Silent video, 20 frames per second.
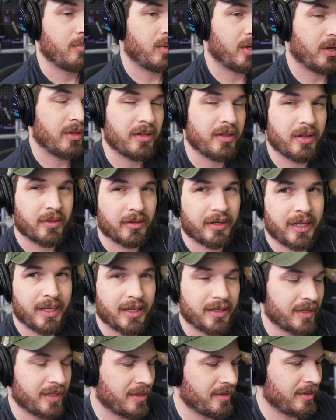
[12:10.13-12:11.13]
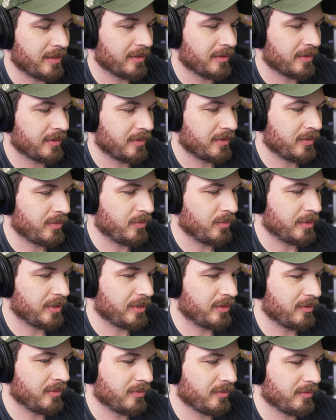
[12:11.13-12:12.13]
But on the other hand, I think
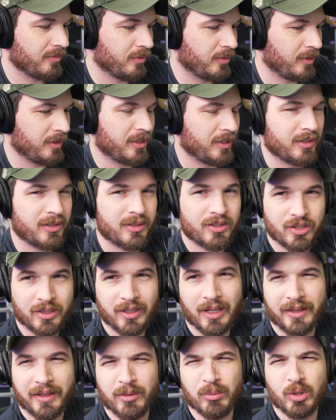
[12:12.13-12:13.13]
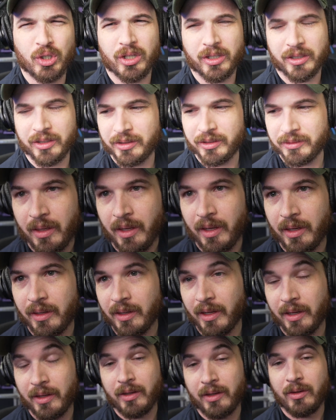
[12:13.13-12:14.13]
we really should let them cook. And
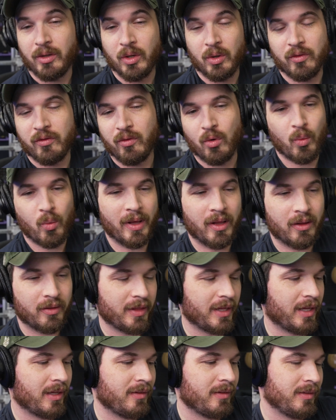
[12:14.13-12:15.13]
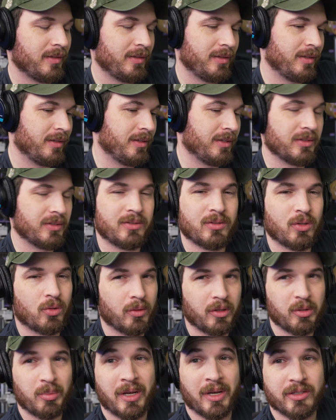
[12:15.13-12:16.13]
I know full well that it is
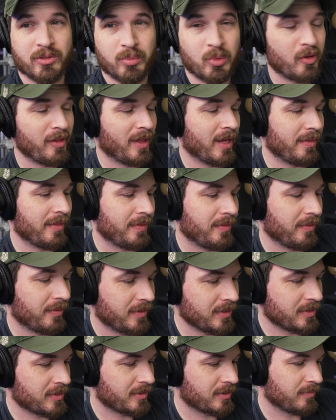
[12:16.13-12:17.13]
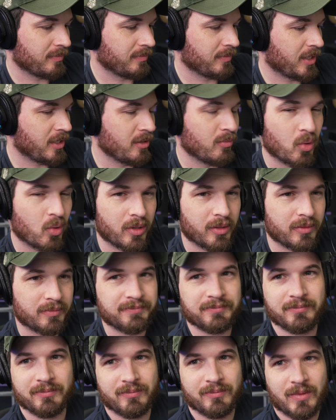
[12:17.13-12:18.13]
totally possible that this keyboard,
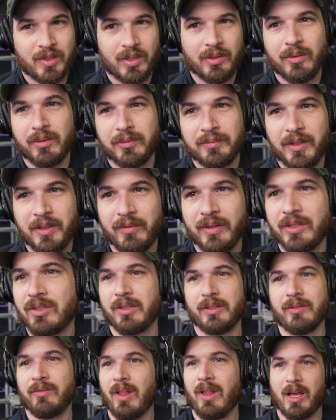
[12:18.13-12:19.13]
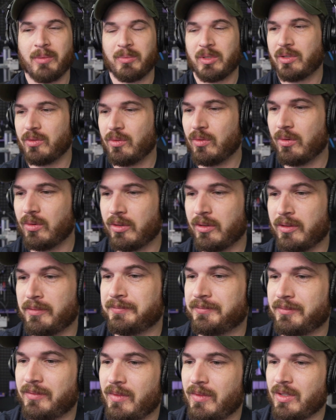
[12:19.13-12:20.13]
eventually flops, or
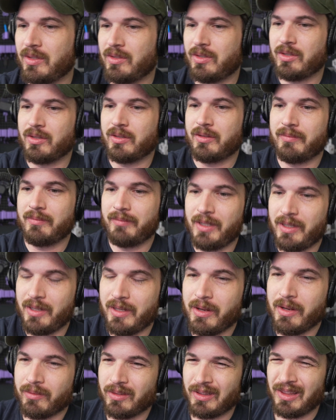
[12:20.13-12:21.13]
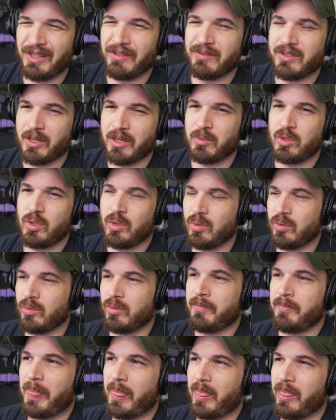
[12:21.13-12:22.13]
is just, it never lives up
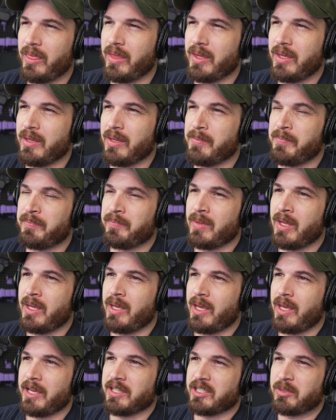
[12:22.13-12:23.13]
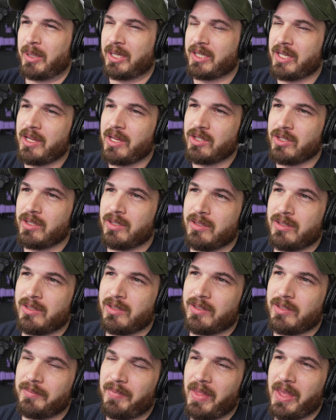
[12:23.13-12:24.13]
to the
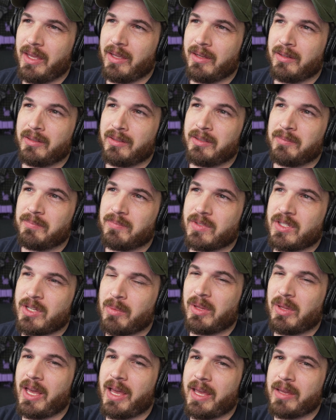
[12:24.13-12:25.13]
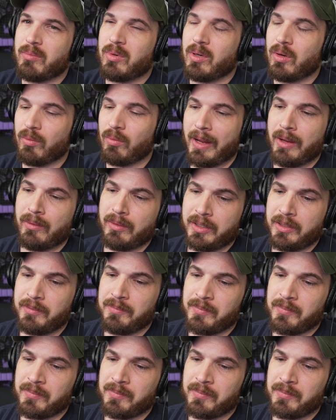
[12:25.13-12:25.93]
expectations and some of the hype around it.